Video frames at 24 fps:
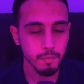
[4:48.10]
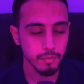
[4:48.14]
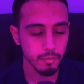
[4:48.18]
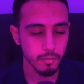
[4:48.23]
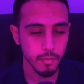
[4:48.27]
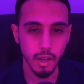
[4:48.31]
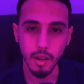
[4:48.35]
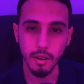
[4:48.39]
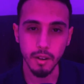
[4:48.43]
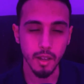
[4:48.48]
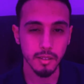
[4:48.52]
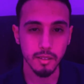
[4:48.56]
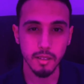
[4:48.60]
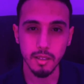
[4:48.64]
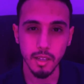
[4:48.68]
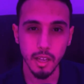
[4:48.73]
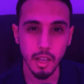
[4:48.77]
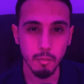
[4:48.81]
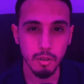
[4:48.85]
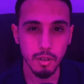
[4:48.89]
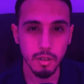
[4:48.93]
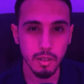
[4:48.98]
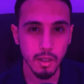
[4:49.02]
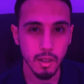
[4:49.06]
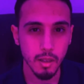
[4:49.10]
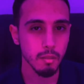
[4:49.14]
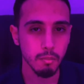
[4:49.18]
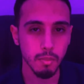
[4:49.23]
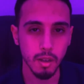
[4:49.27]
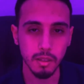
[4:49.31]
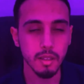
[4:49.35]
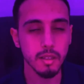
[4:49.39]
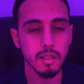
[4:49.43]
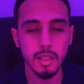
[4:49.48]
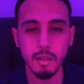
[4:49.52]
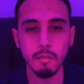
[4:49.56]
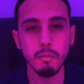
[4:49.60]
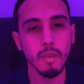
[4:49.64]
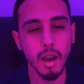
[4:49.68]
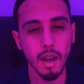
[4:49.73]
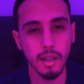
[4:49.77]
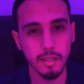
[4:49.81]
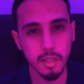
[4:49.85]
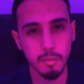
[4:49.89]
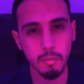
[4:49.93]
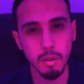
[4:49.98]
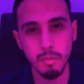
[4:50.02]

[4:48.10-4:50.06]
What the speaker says: they are not scammers, but the team behind this,